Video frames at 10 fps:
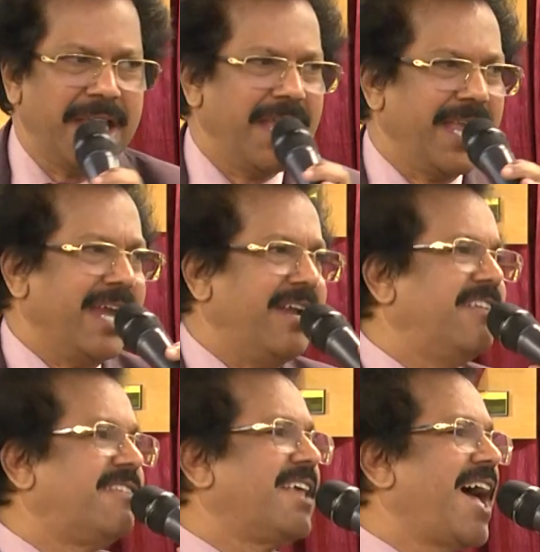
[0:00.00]
he
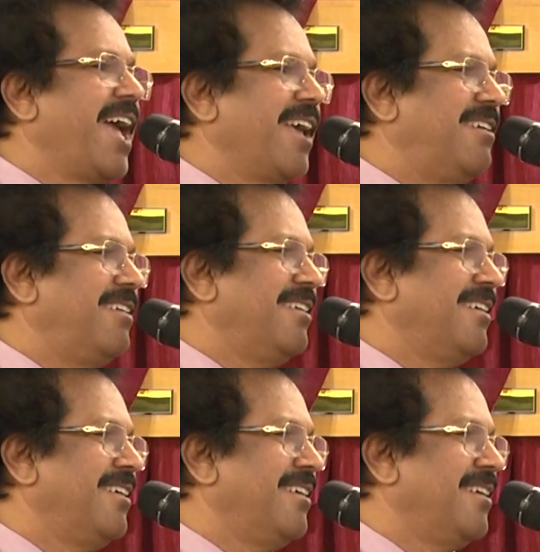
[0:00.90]
desired
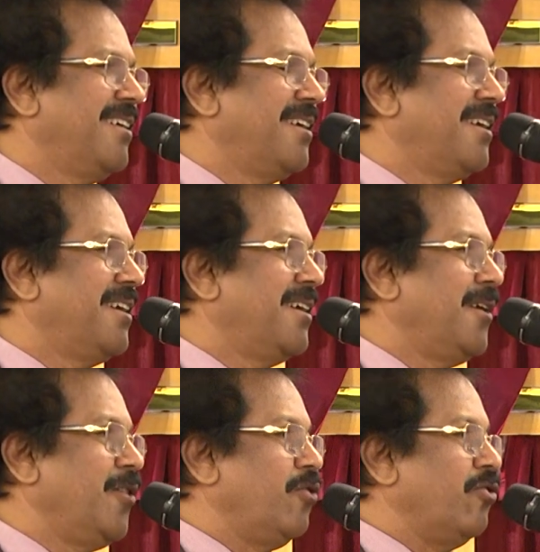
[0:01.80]

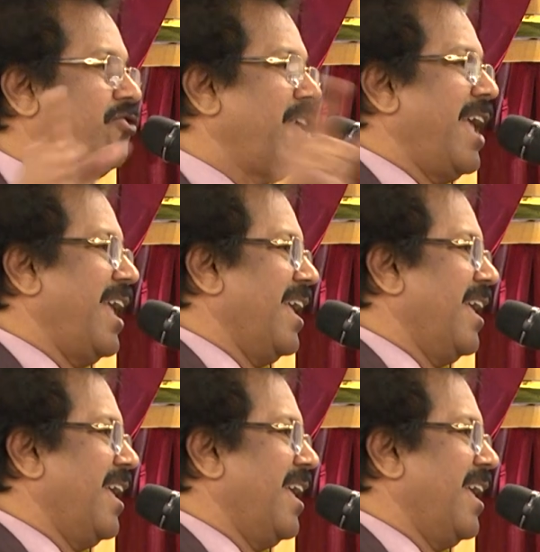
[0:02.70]
to stay,